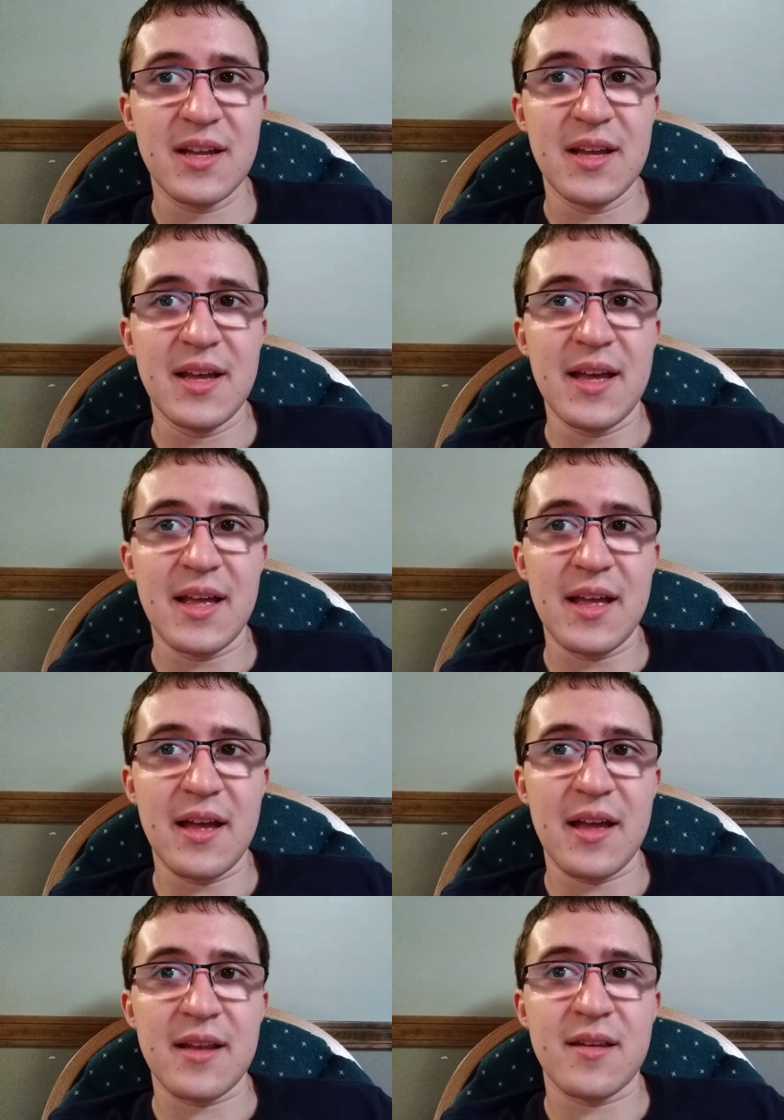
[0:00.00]
And
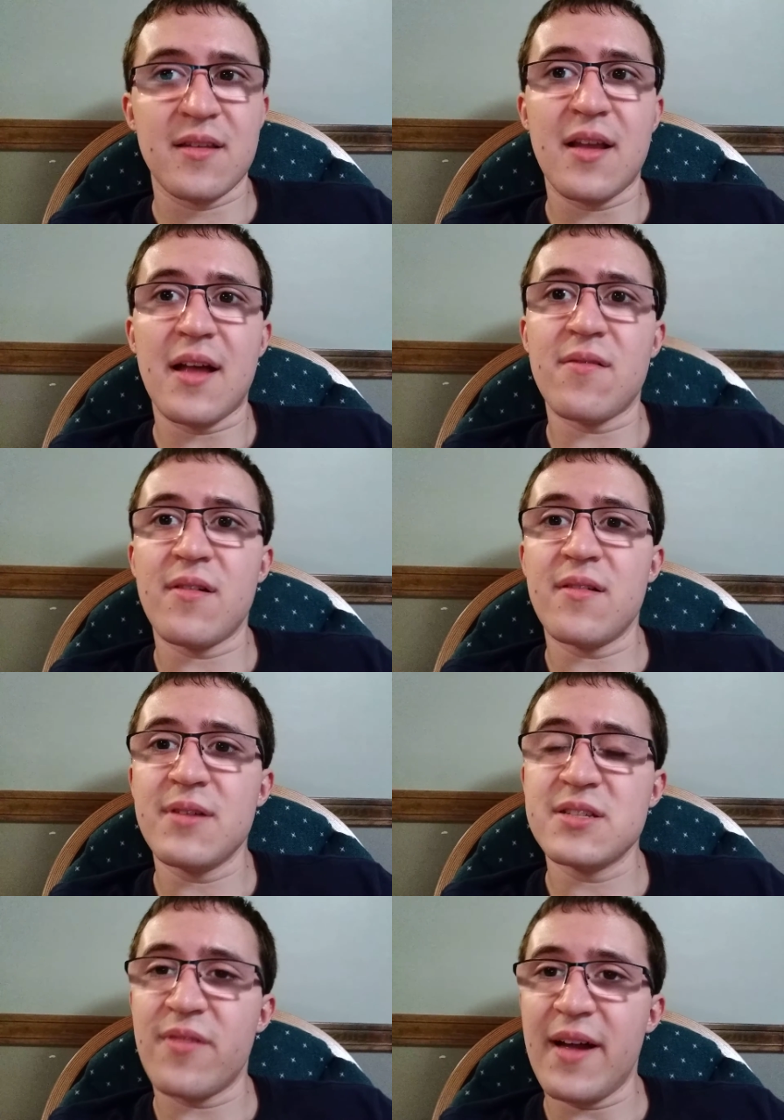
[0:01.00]
the reason why I'm
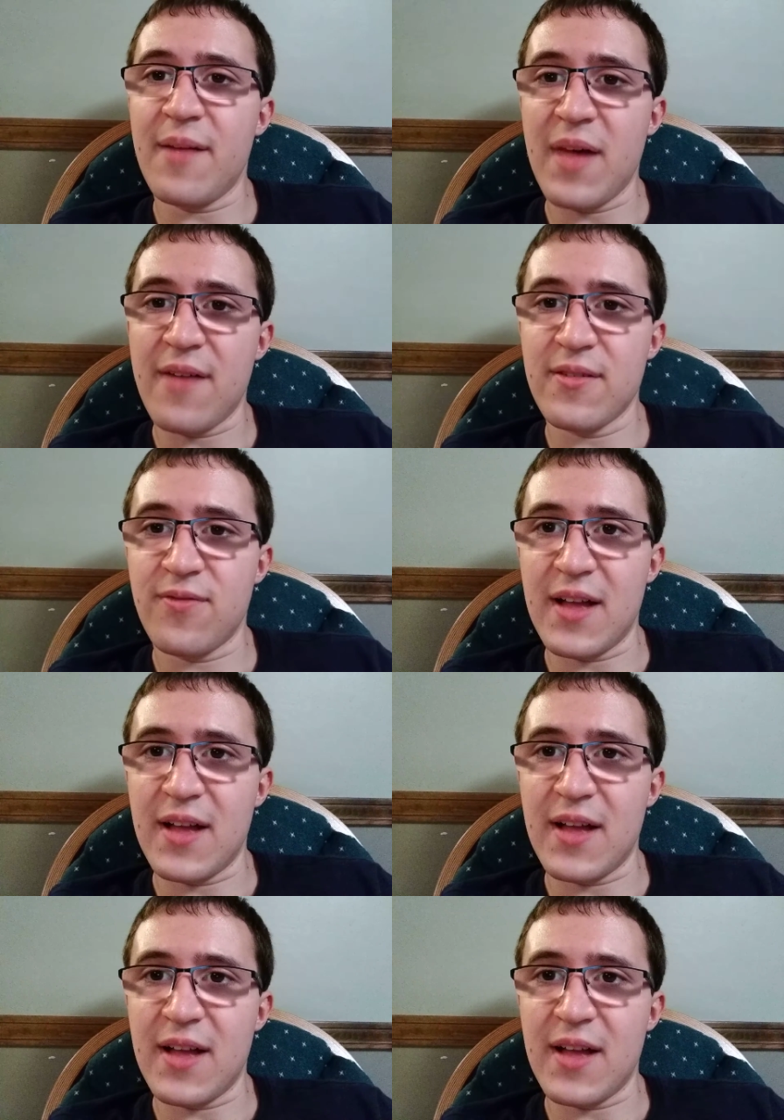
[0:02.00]
having flashbacks